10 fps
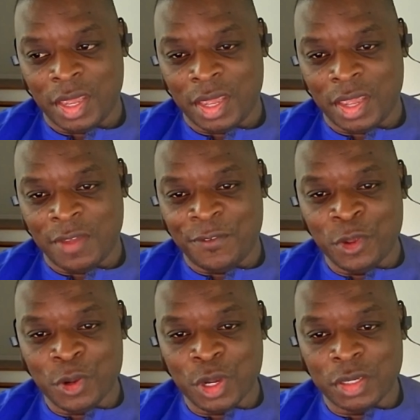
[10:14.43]
if
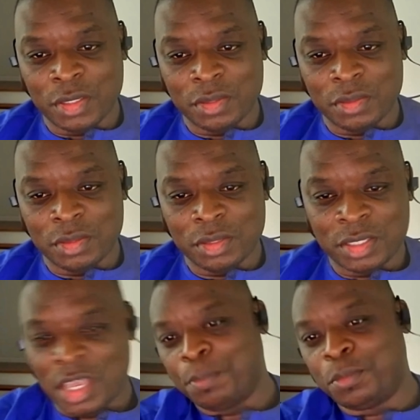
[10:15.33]
you could
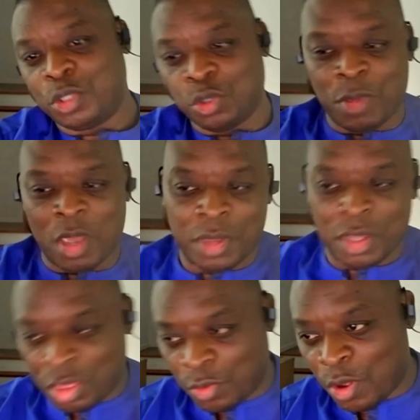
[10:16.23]
skip to
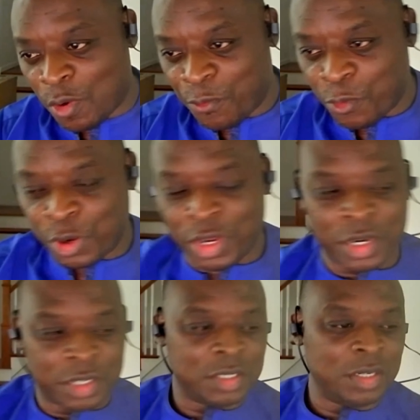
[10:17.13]
maybe 3 or 4
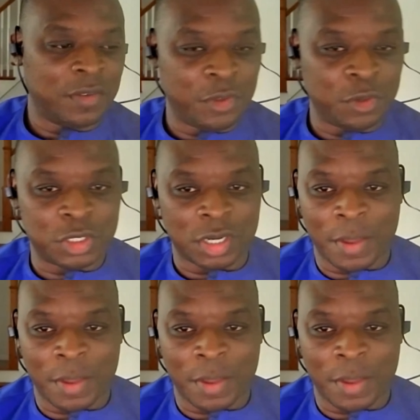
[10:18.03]
years in the future,